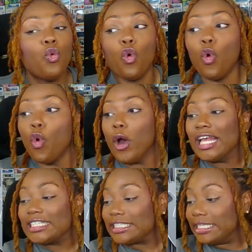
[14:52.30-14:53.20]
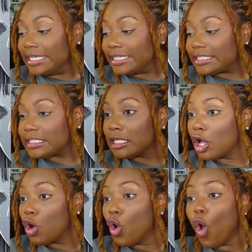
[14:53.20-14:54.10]
Who is this?
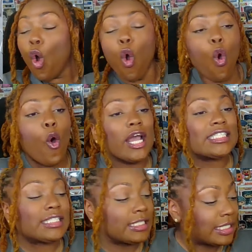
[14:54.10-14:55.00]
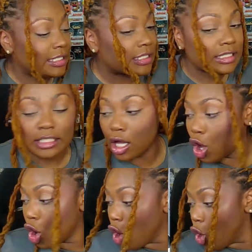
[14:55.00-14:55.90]
Who is this?
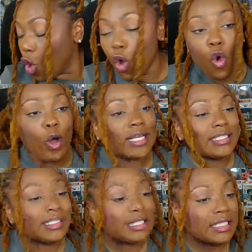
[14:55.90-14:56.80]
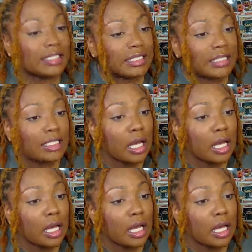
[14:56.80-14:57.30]
Who is this?